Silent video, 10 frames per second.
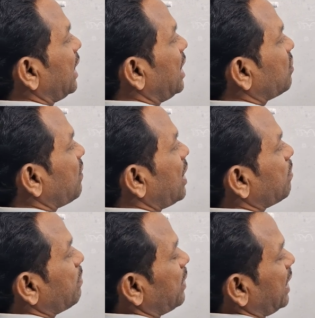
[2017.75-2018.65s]
x
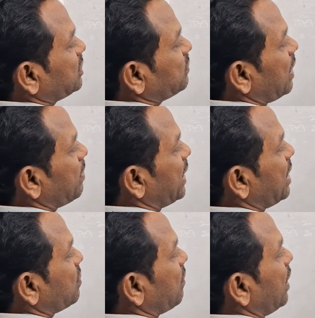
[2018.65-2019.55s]
square by
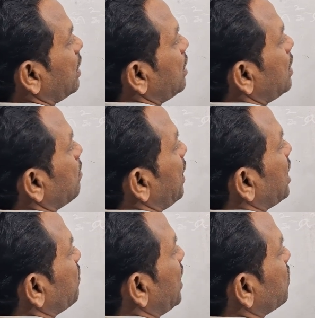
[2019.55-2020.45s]
a square
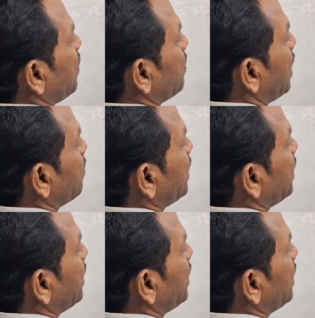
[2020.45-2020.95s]
minus y square by